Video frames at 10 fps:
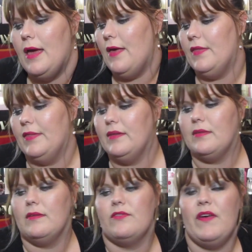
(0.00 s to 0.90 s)
And then
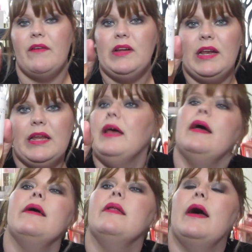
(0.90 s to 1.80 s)
this is
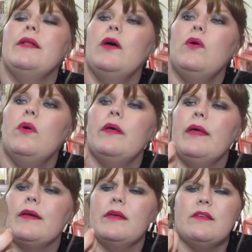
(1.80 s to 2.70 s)
$5.99. I know,
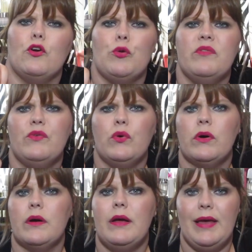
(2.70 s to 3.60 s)
like, is it
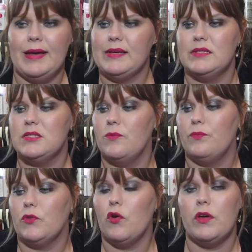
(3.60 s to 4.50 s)
Herbivore has
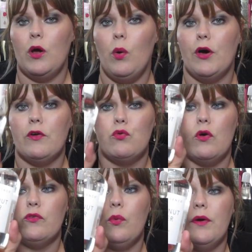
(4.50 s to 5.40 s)
coconut water and
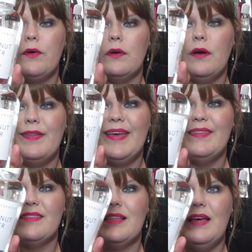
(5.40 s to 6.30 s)
rose water and all that in
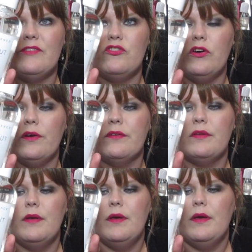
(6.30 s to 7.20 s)
these glass jars.
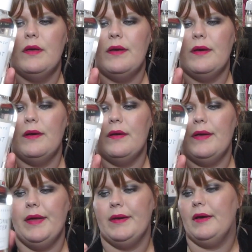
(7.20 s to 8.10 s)

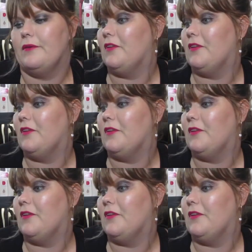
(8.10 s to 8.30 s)
And uh,